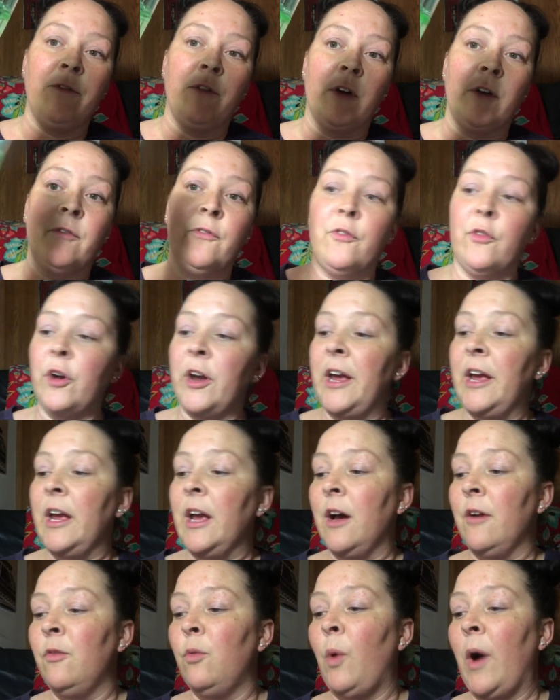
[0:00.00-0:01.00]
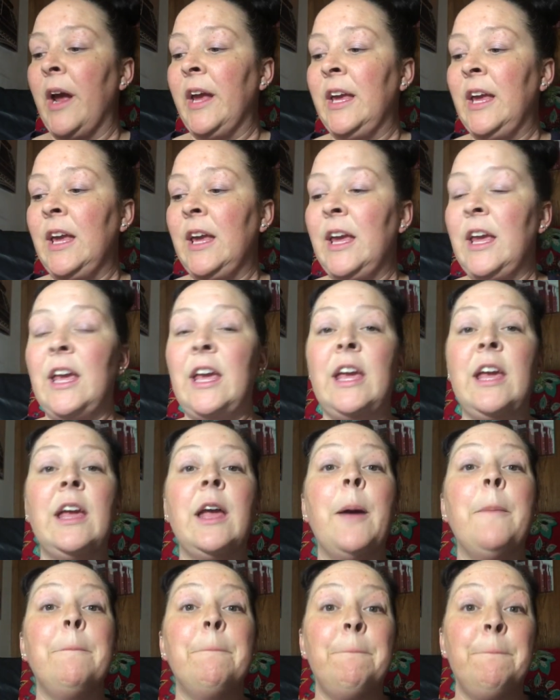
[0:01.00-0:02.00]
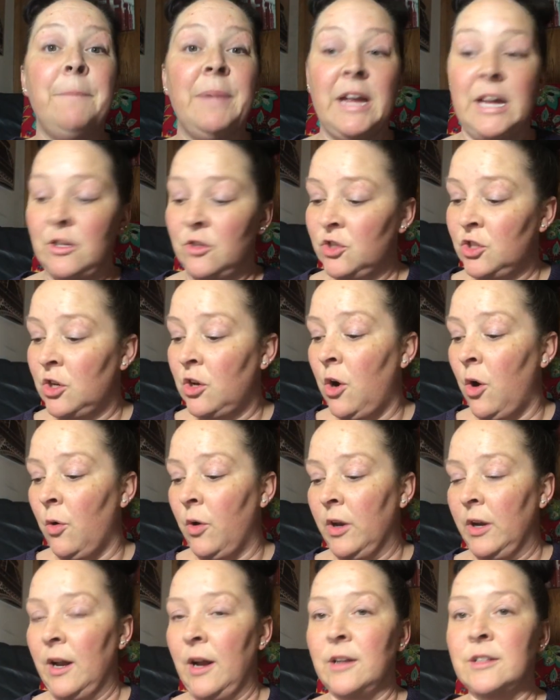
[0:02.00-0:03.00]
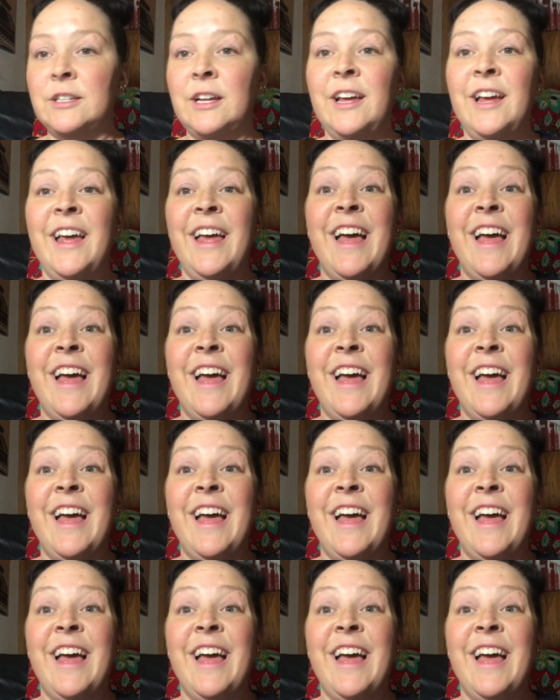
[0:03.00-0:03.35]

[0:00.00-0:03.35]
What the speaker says: for free of Waikiki Beach Coconut.